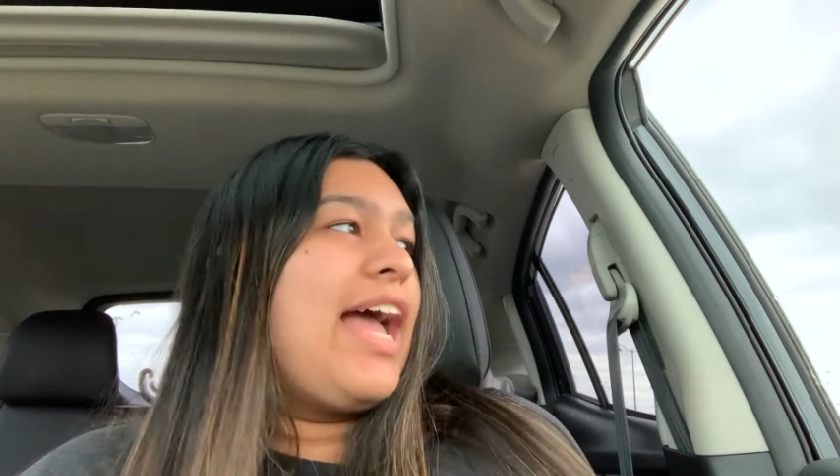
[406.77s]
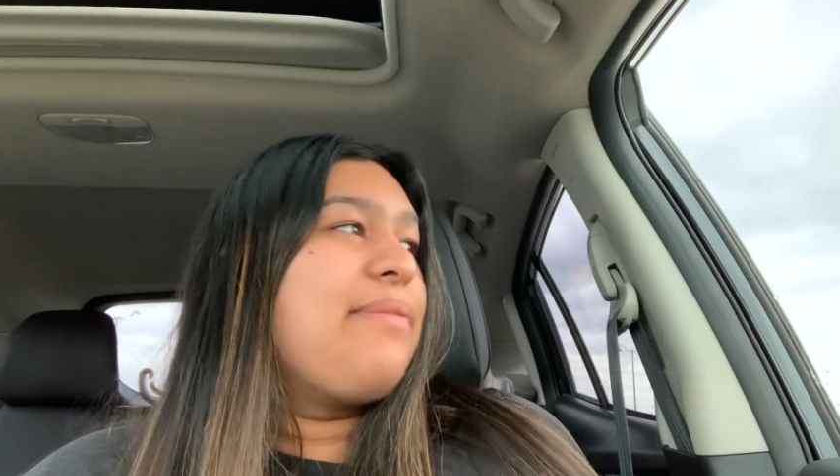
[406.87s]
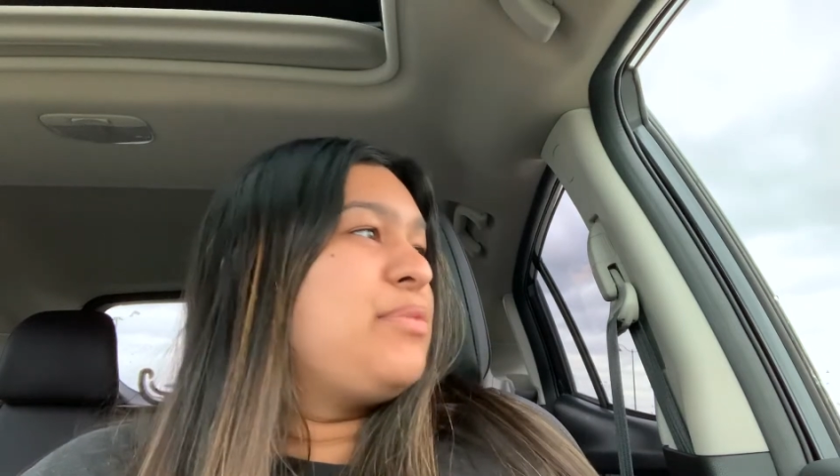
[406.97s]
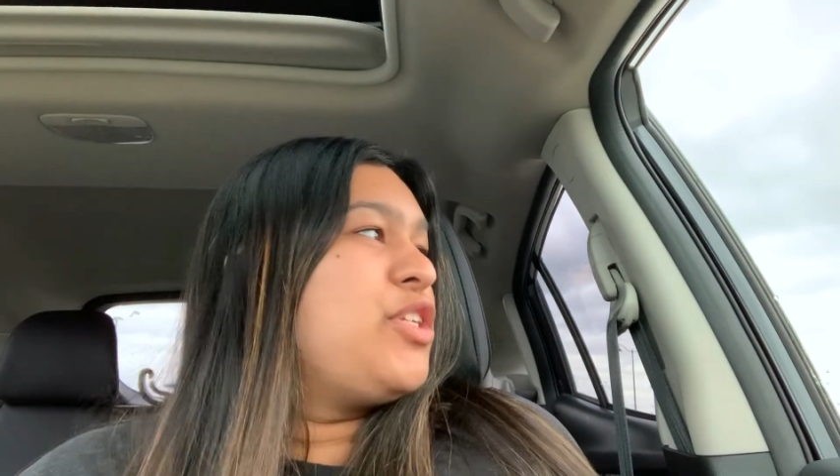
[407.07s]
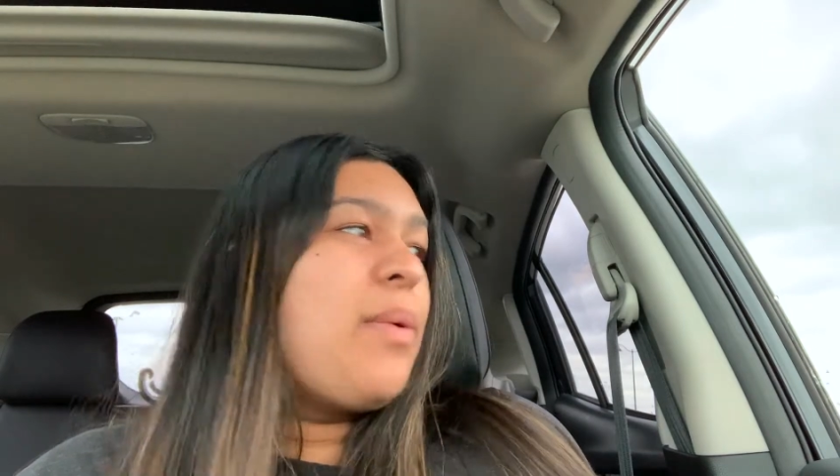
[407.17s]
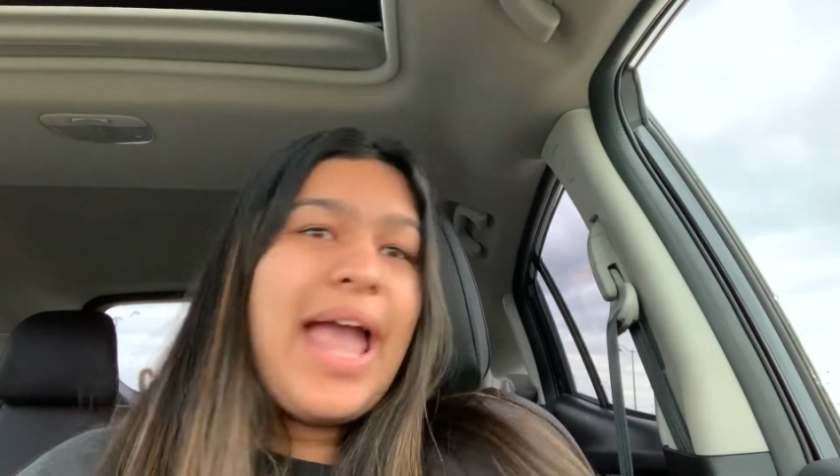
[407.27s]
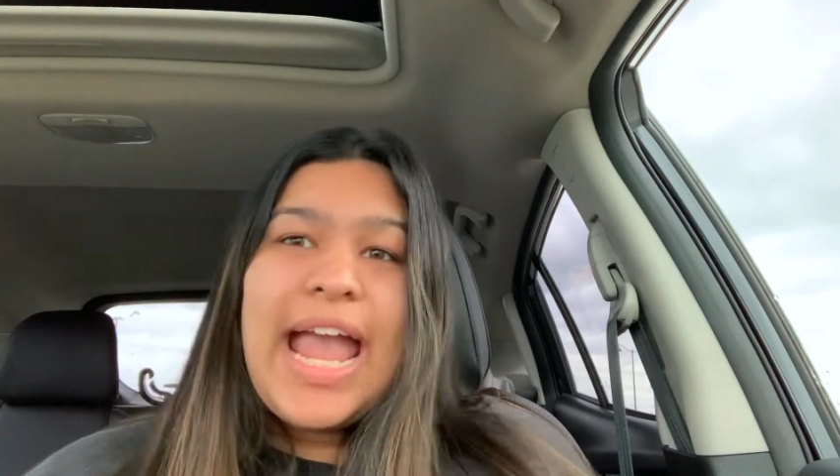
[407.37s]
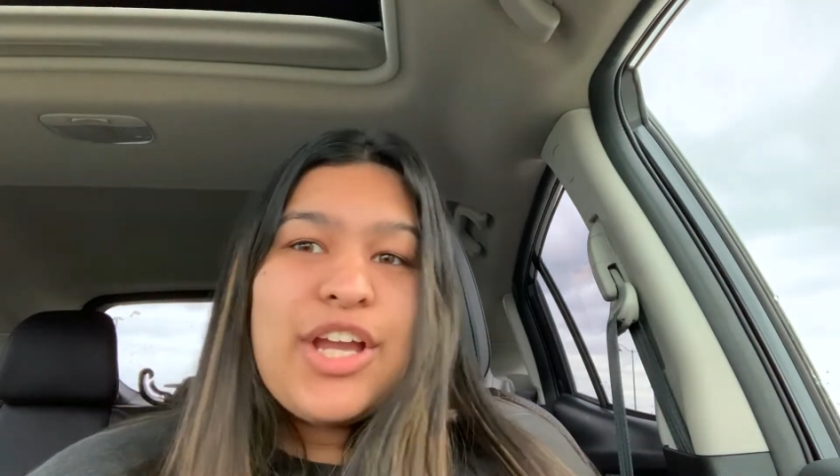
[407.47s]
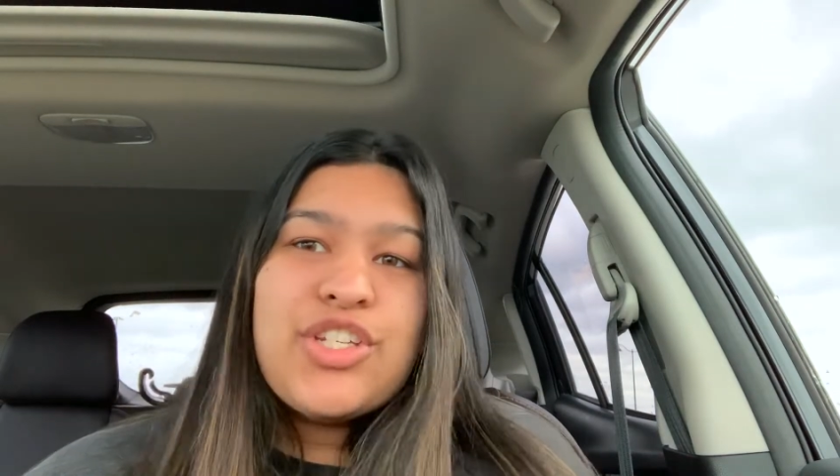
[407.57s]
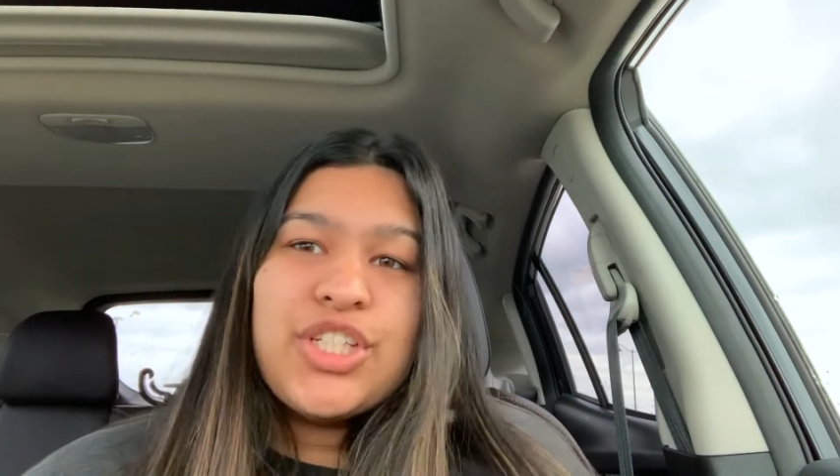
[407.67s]
I am so
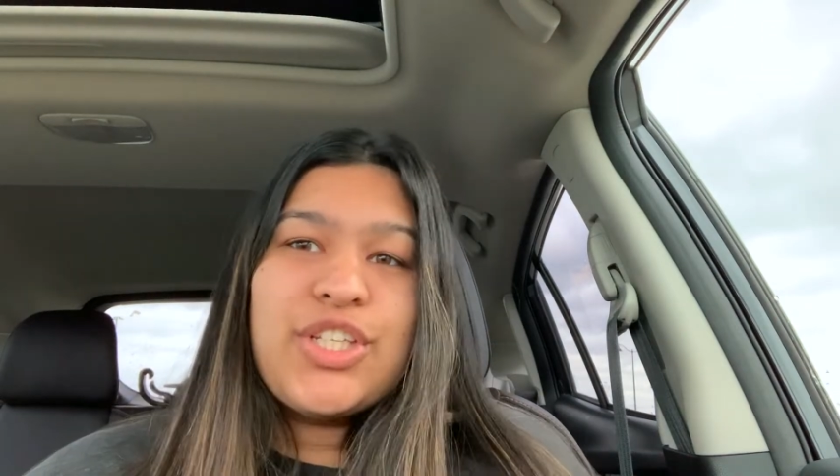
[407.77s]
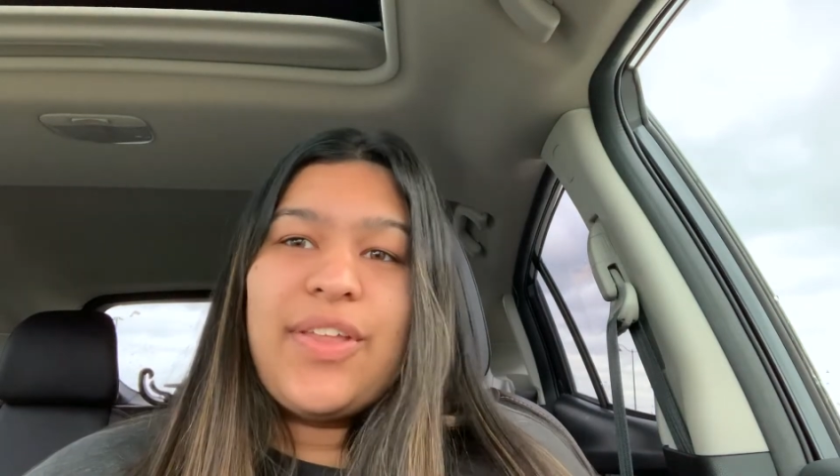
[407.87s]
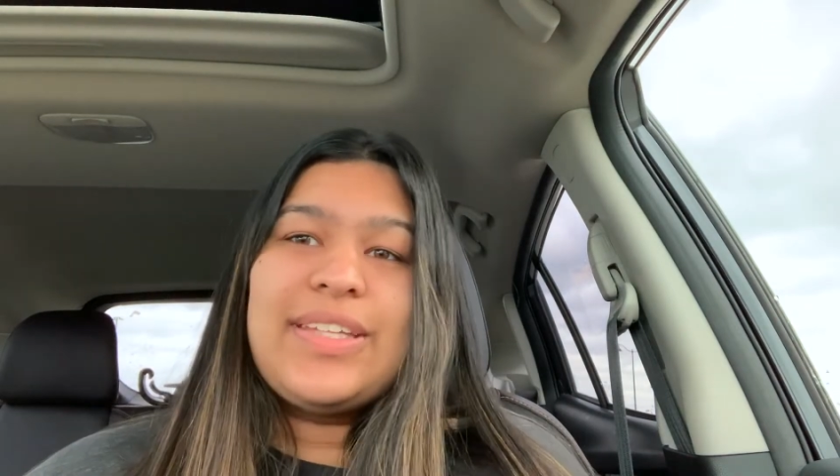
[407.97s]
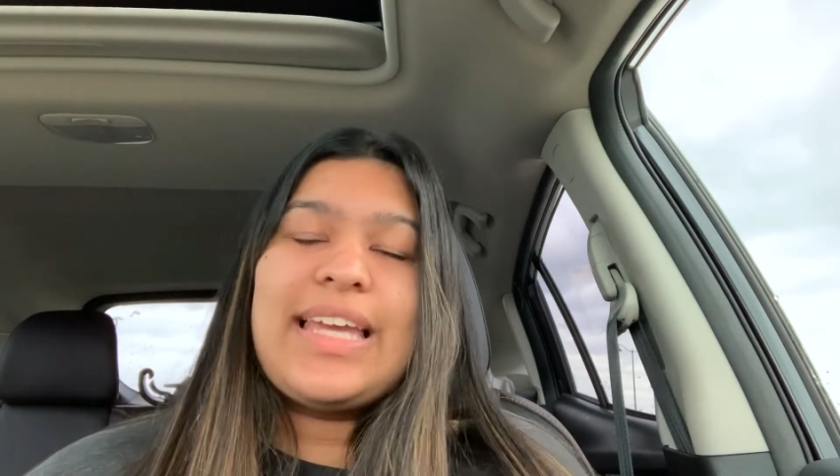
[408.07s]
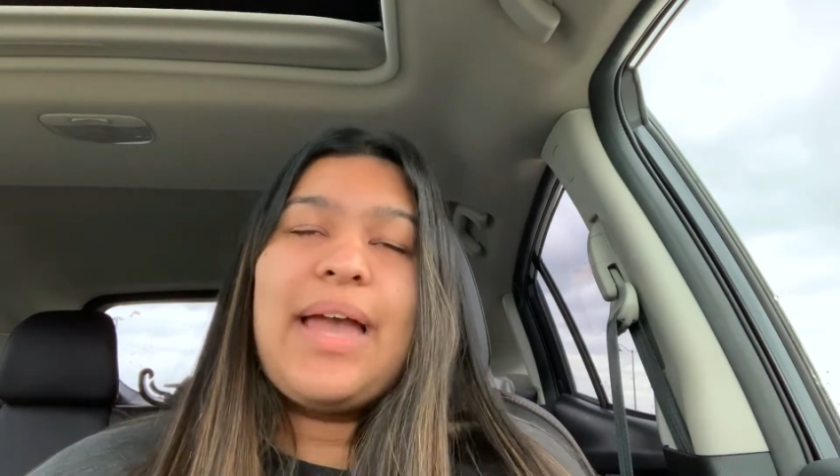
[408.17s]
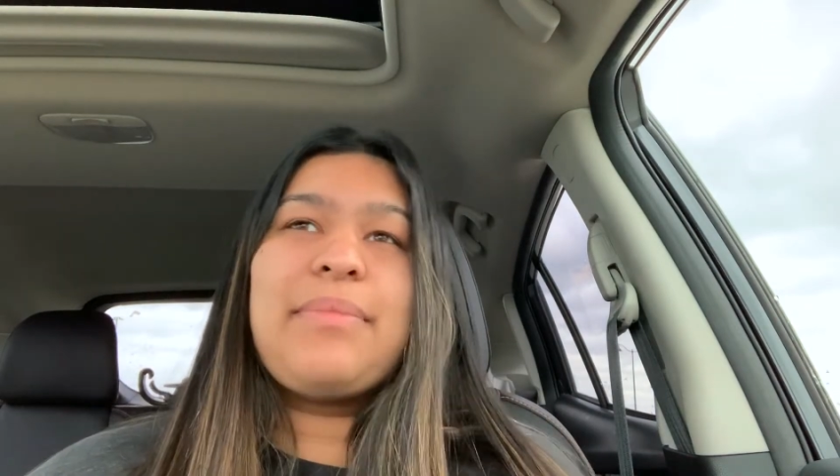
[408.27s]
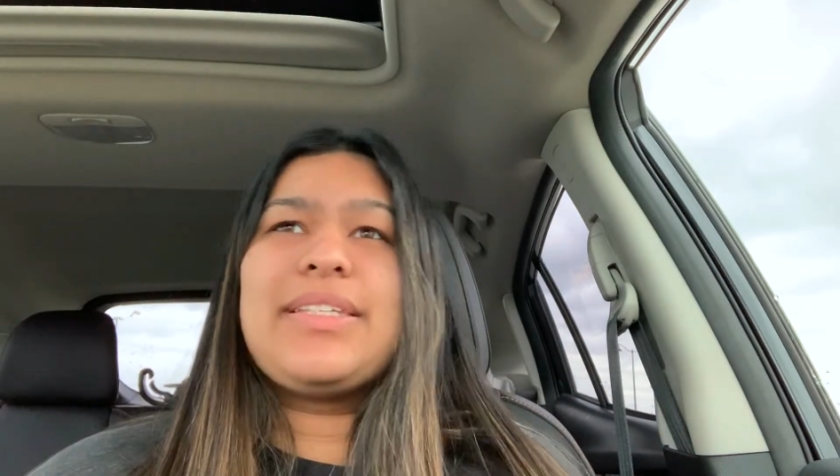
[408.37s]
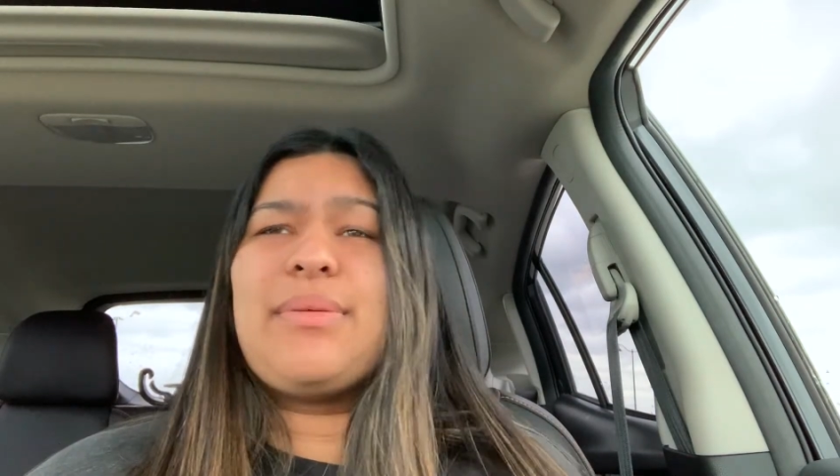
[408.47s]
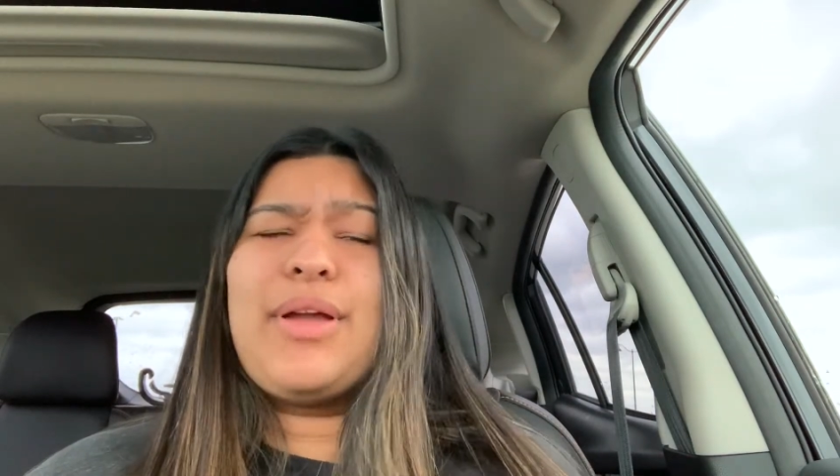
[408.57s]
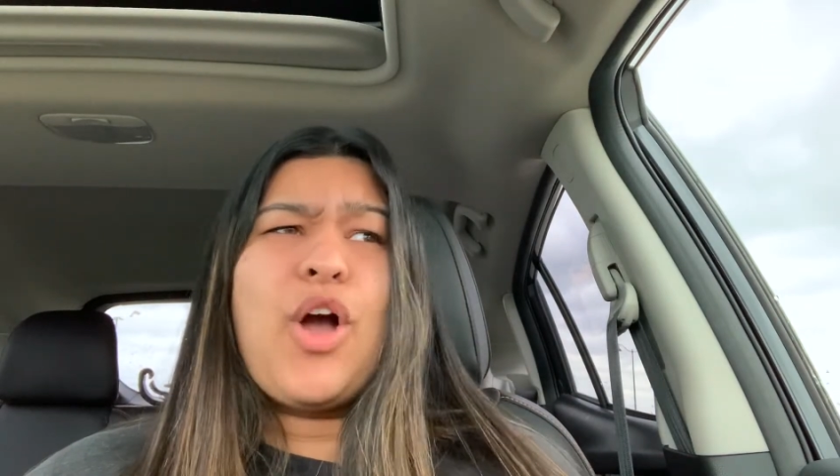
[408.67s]
anxious all the time because I'm like,